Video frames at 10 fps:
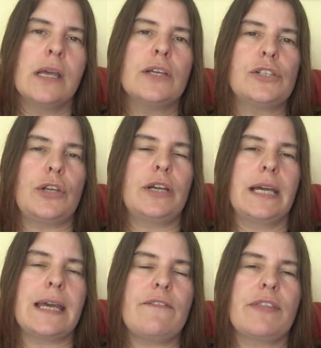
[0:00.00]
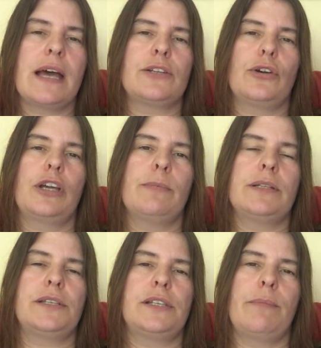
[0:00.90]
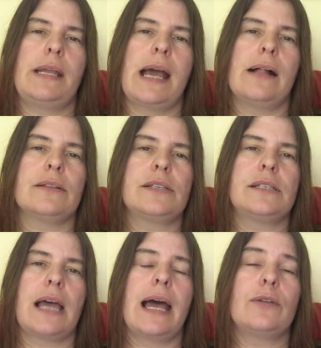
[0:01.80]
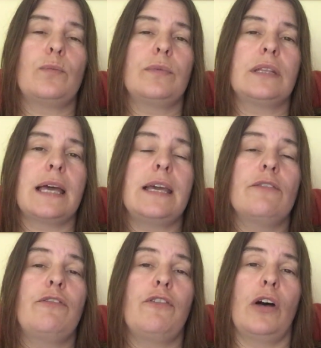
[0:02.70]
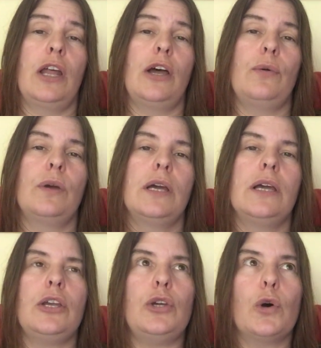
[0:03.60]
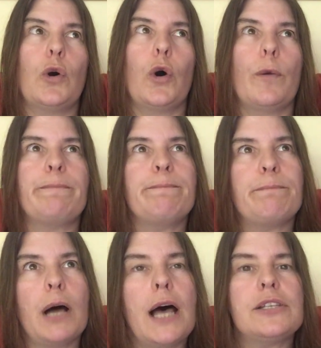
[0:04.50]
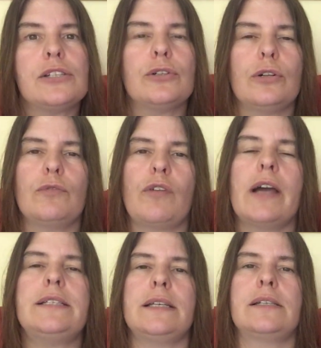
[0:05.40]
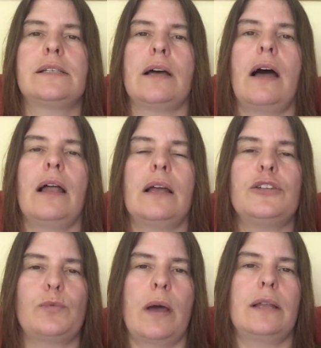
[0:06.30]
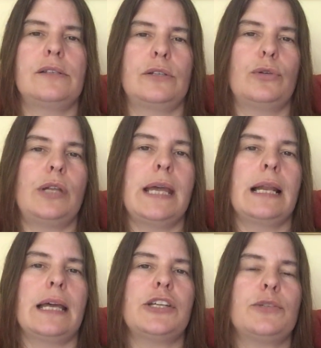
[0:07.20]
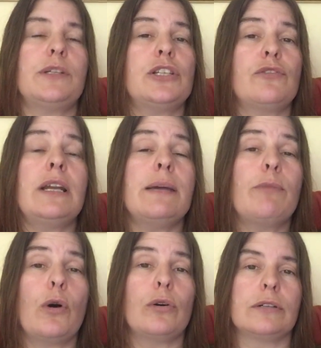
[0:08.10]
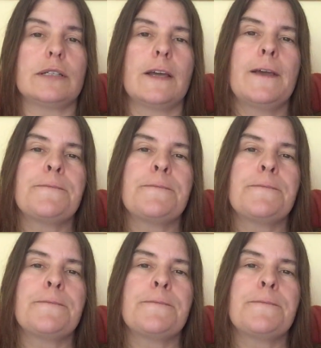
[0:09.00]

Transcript: So you can give that document to somebody else and they can follow your personal writing style as well as good English, which is really important,